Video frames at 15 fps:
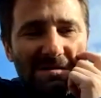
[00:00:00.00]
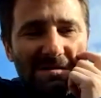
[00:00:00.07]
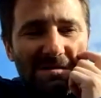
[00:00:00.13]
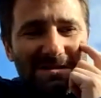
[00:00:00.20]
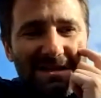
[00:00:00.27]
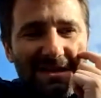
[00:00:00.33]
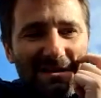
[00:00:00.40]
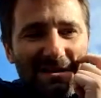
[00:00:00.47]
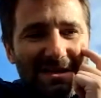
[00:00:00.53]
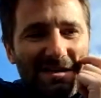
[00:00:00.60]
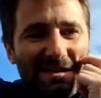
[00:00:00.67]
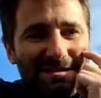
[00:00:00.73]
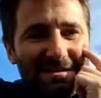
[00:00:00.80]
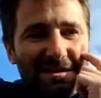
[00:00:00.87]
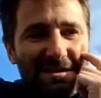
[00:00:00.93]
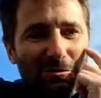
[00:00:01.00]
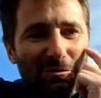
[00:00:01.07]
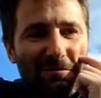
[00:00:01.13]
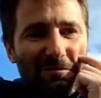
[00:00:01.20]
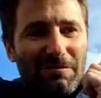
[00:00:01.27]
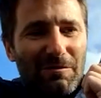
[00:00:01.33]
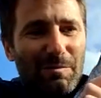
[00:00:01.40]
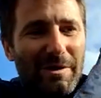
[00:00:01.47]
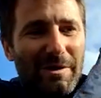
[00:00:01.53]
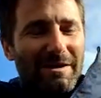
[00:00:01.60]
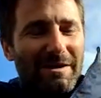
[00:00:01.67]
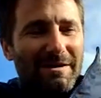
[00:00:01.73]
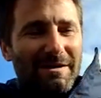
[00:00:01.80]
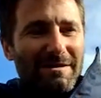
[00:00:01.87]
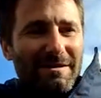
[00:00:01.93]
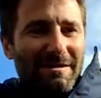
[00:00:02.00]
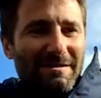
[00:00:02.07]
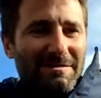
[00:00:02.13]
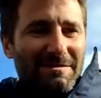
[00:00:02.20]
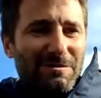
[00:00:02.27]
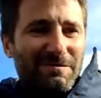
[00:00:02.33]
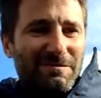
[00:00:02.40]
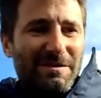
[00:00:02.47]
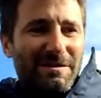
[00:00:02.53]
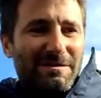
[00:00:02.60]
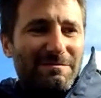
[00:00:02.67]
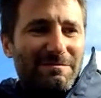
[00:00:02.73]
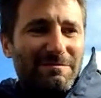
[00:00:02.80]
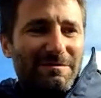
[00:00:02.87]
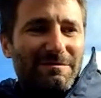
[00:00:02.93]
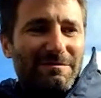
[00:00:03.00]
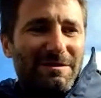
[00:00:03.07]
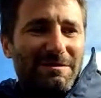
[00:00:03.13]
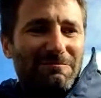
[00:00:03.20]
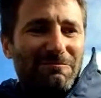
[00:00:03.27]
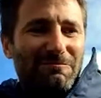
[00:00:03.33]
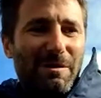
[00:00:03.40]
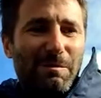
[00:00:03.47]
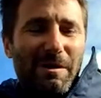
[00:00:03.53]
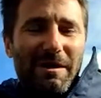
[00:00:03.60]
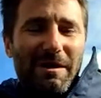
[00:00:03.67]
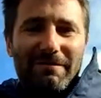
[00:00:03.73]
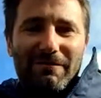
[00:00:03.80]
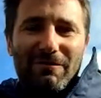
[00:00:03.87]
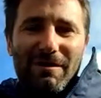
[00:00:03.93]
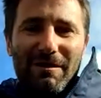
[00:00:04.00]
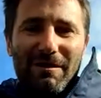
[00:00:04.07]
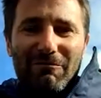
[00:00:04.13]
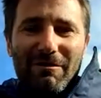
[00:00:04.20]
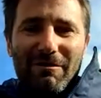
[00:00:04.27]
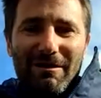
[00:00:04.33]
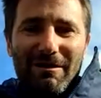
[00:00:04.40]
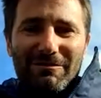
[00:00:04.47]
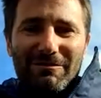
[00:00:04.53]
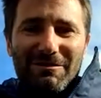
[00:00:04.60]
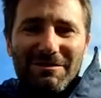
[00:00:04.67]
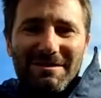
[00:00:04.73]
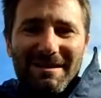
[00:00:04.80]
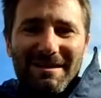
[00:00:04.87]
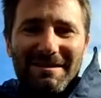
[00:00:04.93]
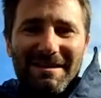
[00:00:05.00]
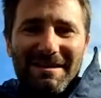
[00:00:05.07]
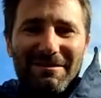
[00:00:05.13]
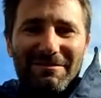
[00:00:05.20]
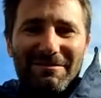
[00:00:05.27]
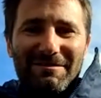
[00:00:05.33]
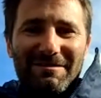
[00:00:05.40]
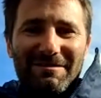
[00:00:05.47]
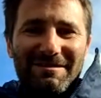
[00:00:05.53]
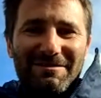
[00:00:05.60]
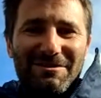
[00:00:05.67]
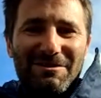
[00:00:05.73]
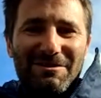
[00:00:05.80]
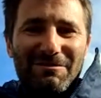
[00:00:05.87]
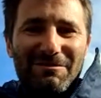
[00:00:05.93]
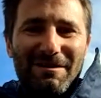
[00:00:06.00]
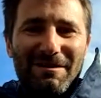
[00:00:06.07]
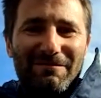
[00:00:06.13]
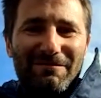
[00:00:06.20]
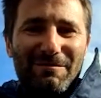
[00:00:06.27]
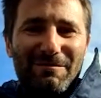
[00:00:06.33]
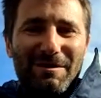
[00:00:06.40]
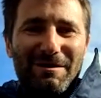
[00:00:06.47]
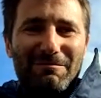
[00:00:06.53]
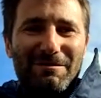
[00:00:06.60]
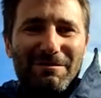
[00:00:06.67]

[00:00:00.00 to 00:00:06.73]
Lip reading: said I needed to go off for a pee and then sort of didn't reappear for another hour and just sat down and chilled out for a bit,